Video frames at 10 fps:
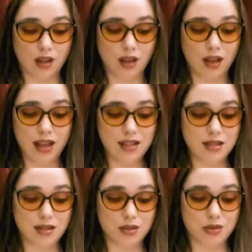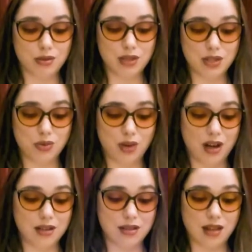It's the truest
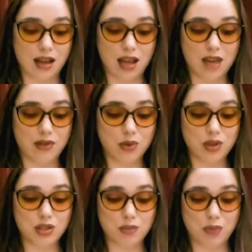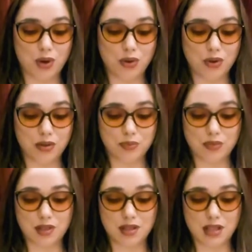words that ever was spoke,
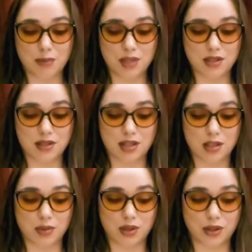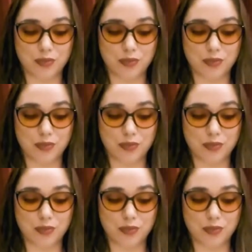said Mrs. Dilber.